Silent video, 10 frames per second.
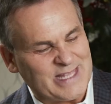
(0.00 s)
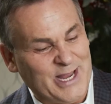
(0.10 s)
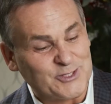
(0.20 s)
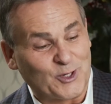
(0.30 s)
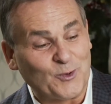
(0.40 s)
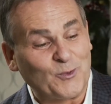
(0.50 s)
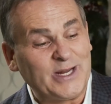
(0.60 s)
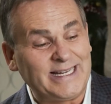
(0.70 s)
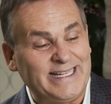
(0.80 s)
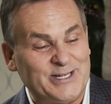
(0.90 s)
Here's a
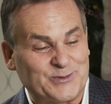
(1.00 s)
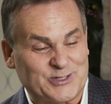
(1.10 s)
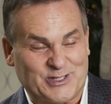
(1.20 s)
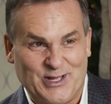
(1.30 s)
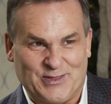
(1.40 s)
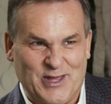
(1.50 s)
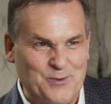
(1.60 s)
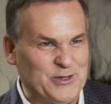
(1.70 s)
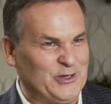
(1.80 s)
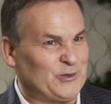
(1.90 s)
really interesting
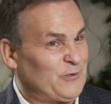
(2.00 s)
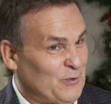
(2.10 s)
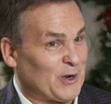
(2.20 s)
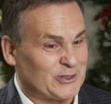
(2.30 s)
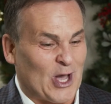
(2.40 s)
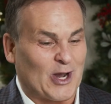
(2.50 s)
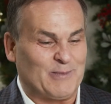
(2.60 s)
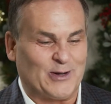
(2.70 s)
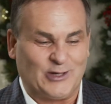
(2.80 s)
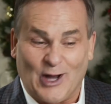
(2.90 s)
thing if you want to talk
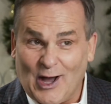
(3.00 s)
about